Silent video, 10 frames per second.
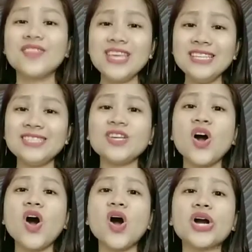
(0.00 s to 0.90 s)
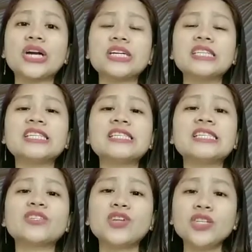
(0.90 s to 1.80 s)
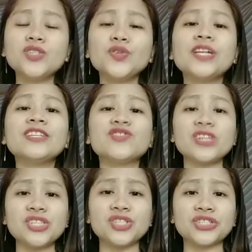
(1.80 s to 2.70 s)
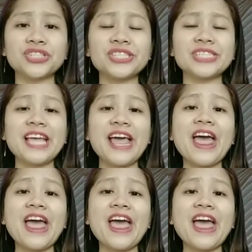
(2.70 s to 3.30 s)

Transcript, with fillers: These are cultural treasures